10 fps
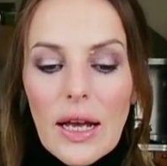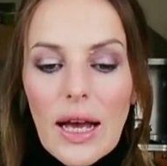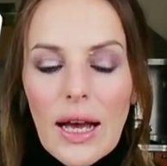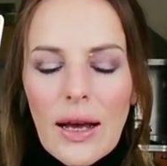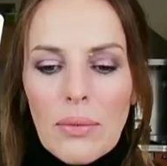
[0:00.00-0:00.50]

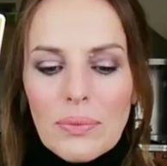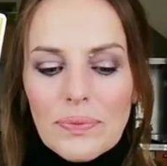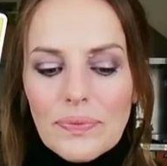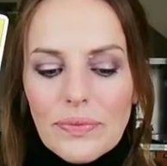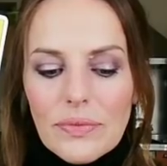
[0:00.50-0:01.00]
And
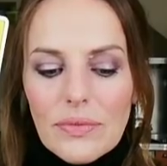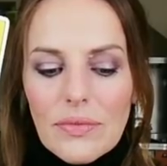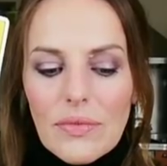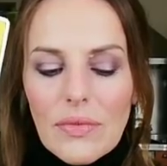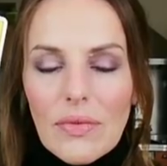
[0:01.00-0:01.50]

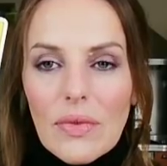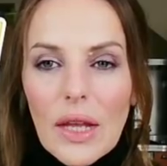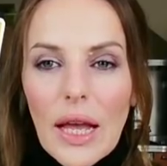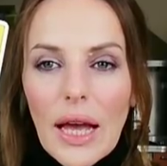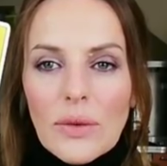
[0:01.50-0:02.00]

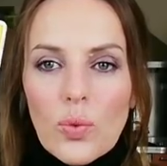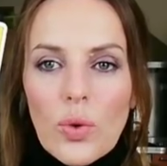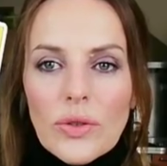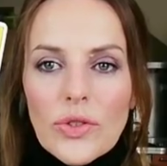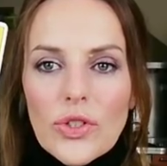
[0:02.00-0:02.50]

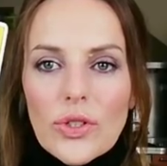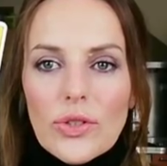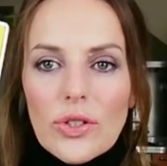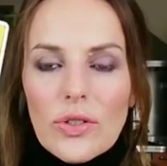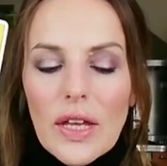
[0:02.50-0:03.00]
once you
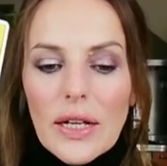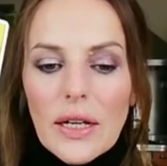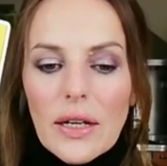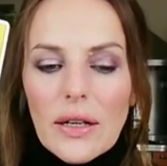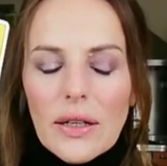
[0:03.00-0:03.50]
do
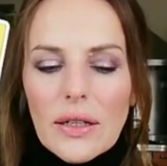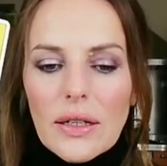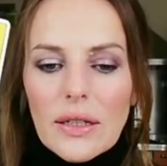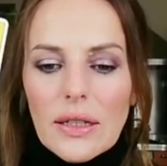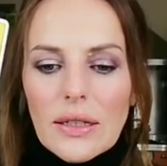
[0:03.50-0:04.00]
that,
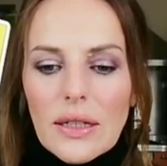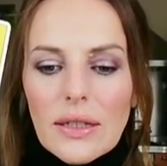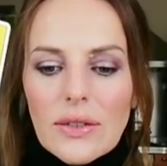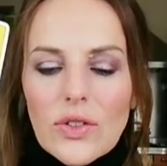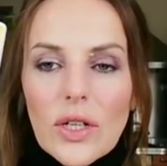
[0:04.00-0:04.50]

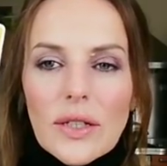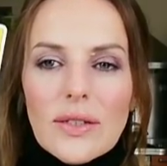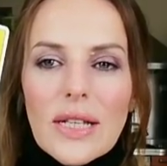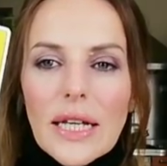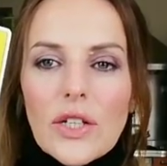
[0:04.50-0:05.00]

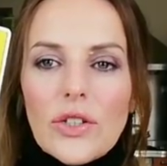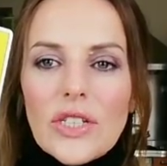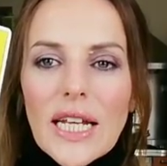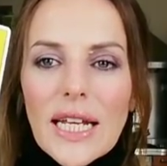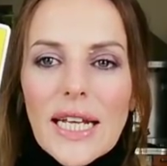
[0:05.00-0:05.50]
it's like you're
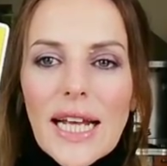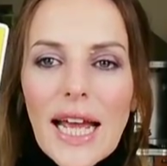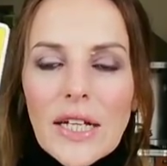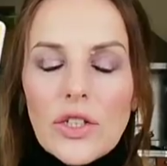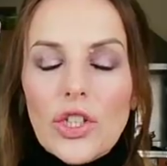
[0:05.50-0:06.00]
taking
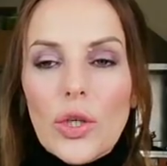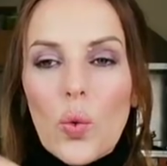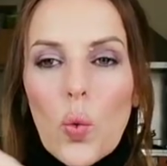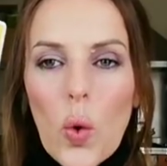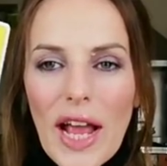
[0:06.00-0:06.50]
energy
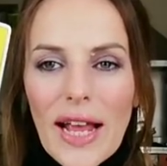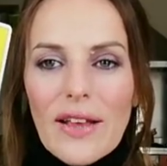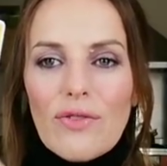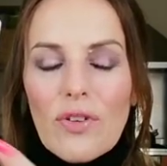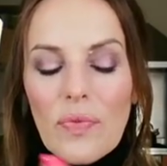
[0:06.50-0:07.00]
away
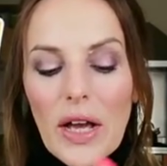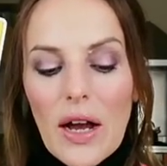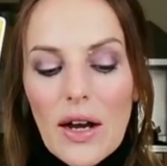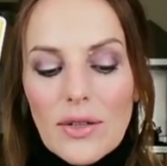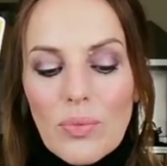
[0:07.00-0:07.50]
from the
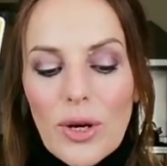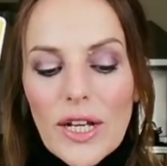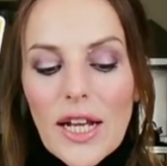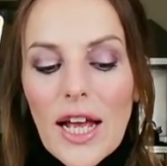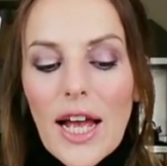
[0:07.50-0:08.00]

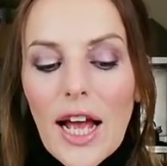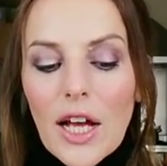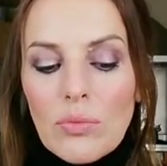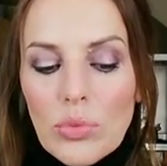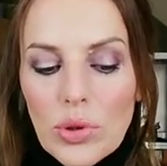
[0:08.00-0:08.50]
heartbreak
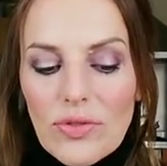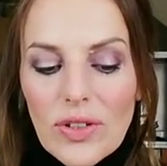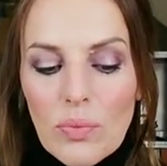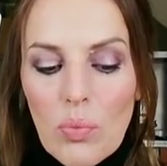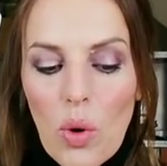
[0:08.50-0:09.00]
and
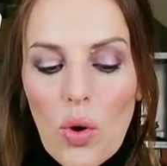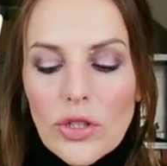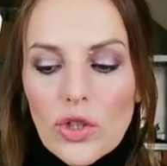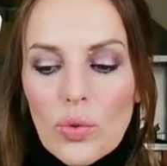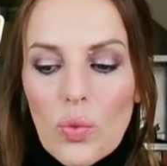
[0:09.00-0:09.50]
moving more
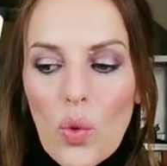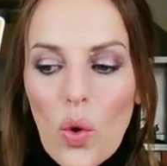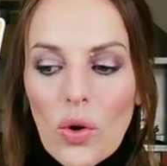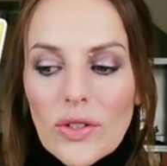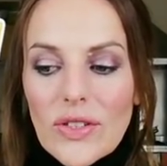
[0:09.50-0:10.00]

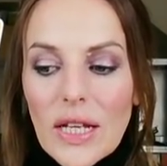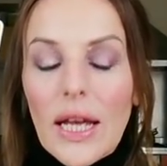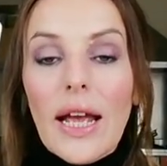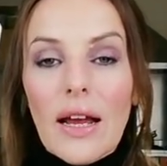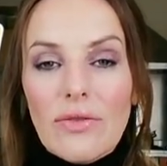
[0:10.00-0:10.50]
towards
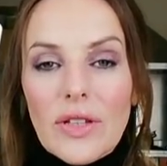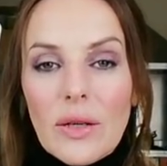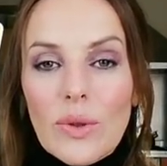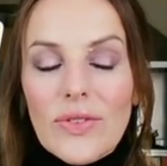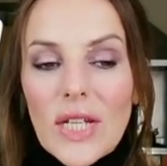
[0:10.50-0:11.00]
everything
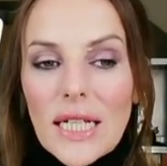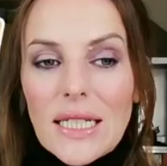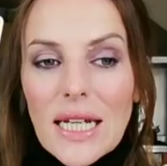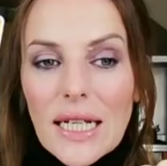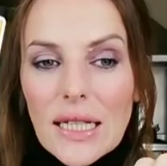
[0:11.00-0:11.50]
we've said,
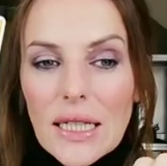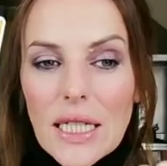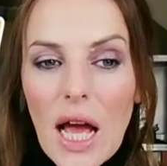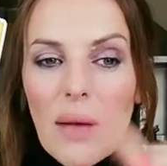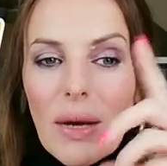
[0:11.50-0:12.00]
taking the
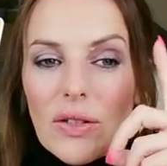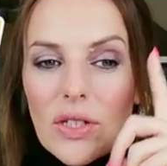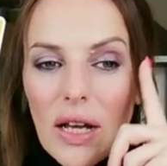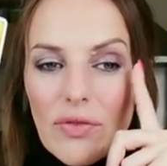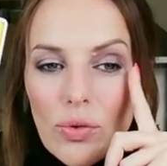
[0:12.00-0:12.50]
time out to
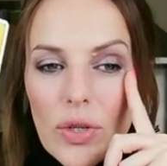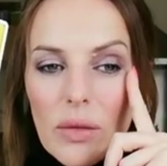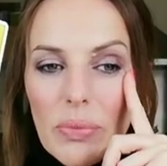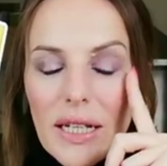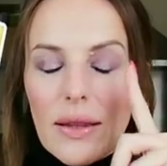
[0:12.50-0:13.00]
have a real
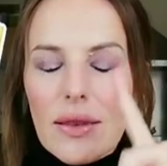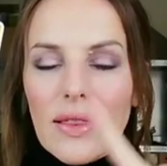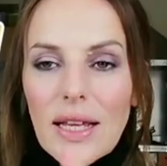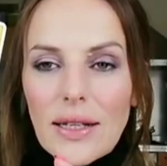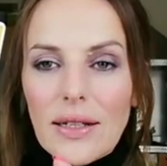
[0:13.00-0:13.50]
big
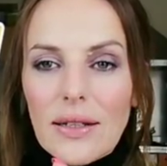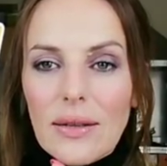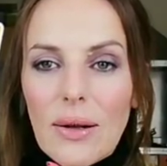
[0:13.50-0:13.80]
think.